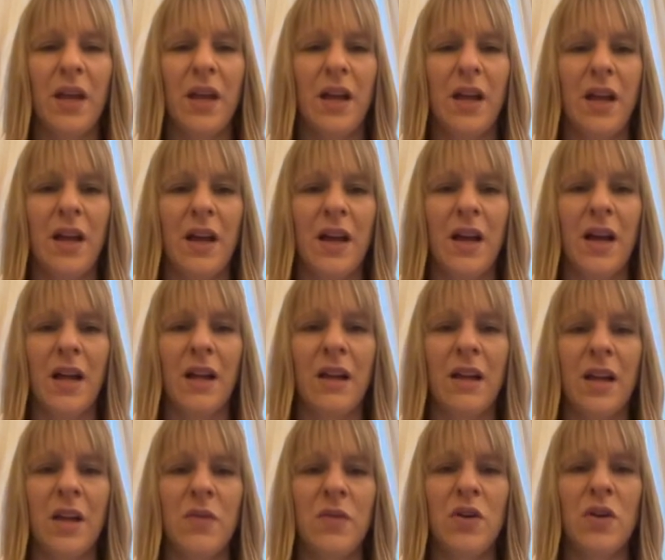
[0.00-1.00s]
Uh, and
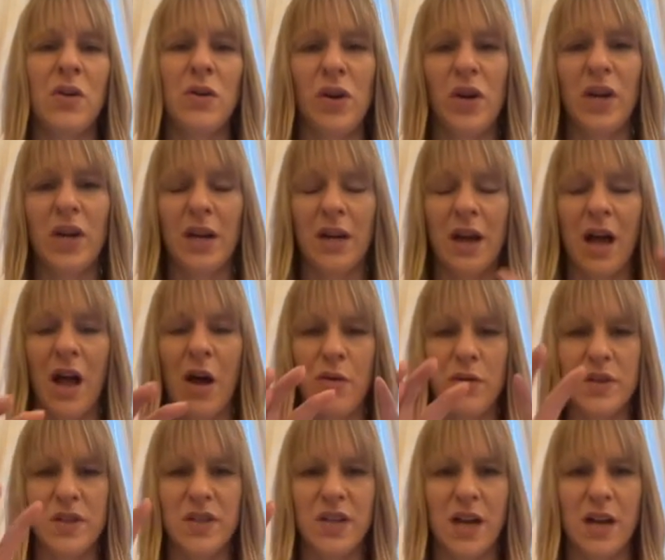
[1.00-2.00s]
if you look at how
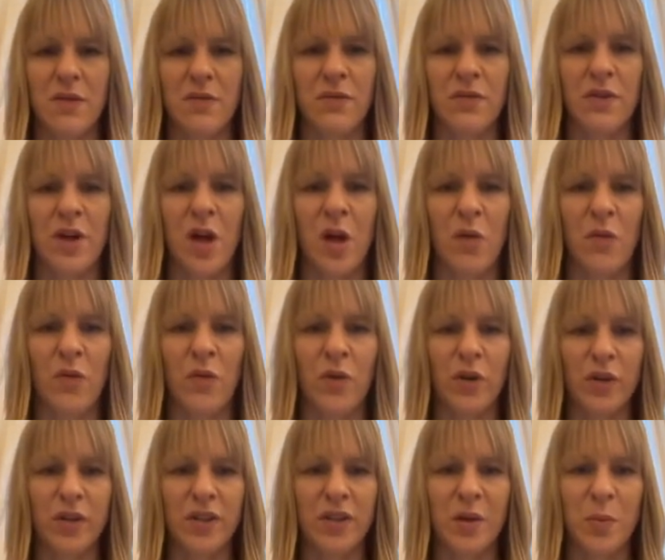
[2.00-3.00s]
this kind of valve
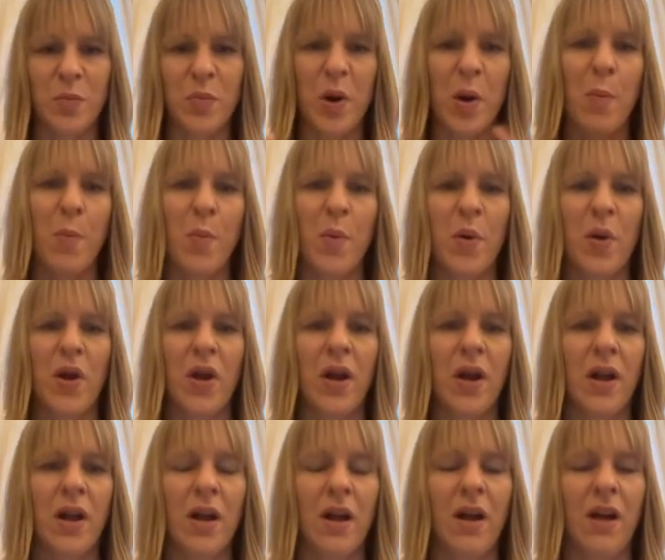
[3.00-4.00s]
works in the pump,
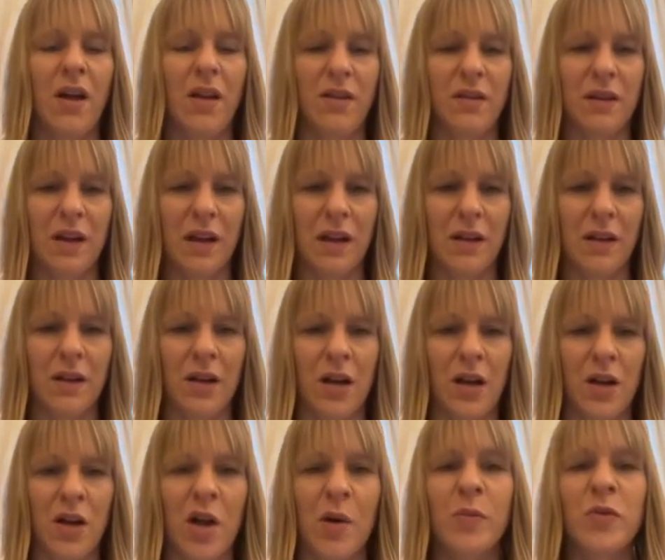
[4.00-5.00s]
uh, that uh,
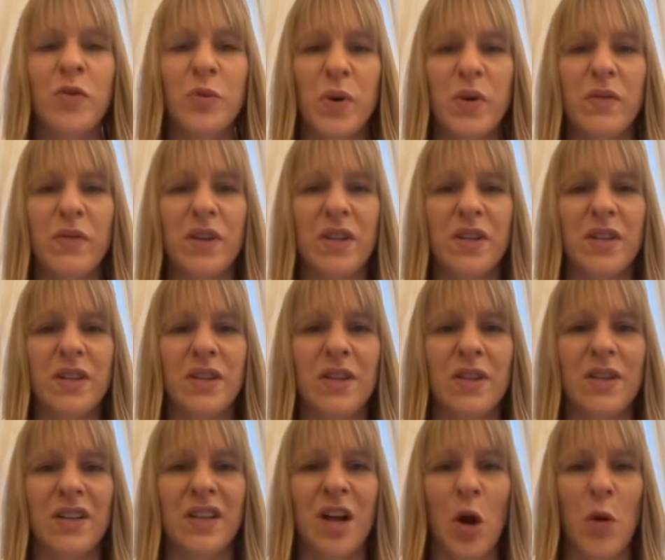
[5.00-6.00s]
comes with it.
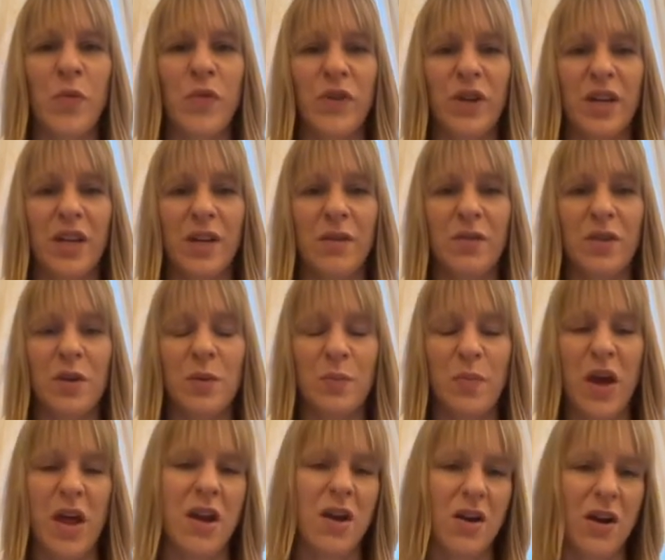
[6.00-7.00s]
It hopefully gives you a
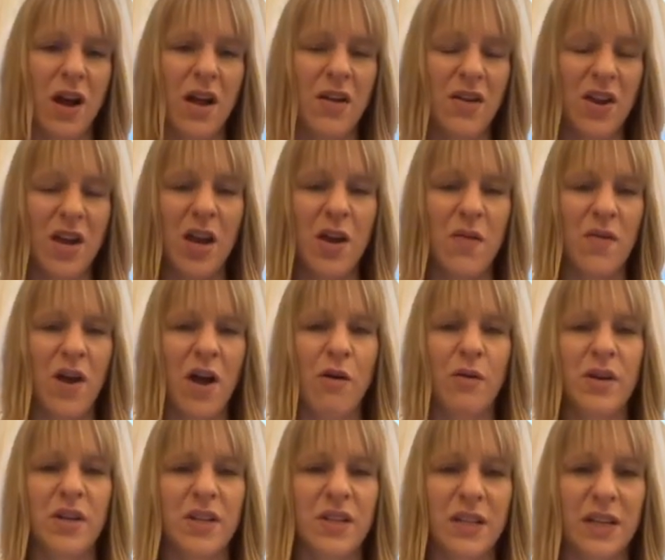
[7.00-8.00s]
better idea of how
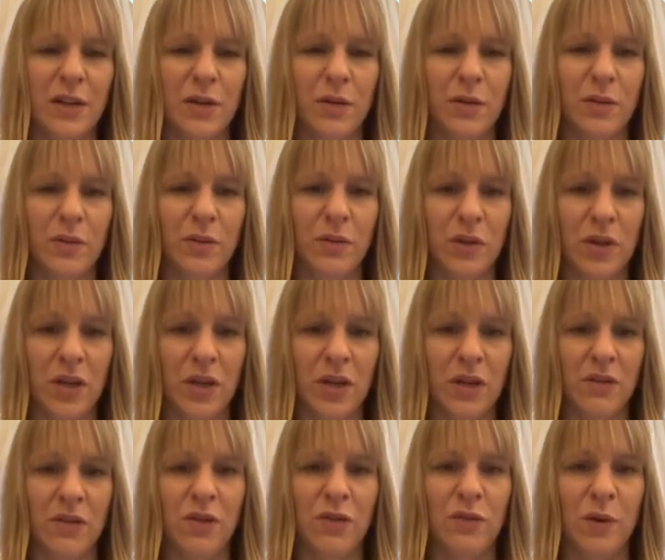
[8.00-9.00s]
the cell uh,
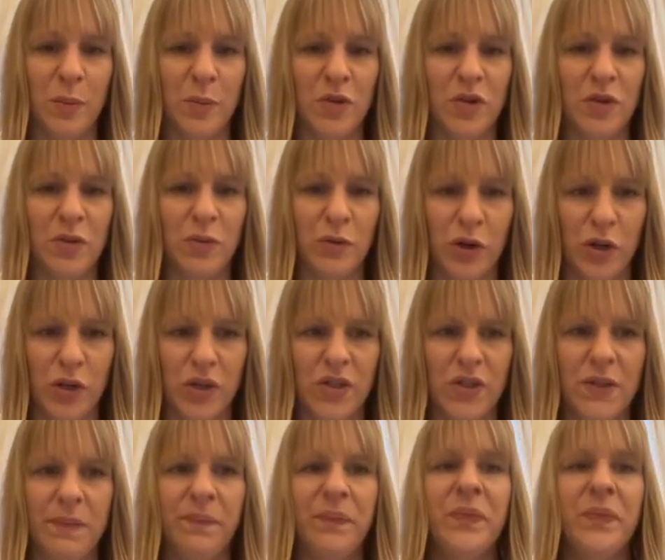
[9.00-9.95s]
disruption works.